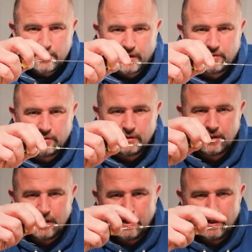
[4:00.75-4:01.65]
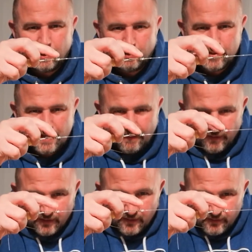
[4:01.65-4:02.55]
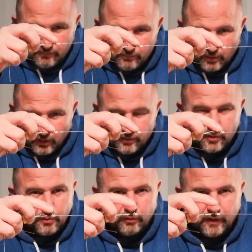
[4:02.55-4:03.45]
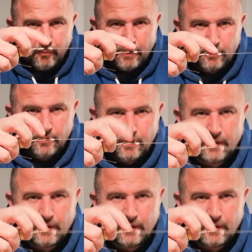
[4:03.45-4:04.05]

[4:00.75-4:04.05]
So I always leave 2 or 3 mil,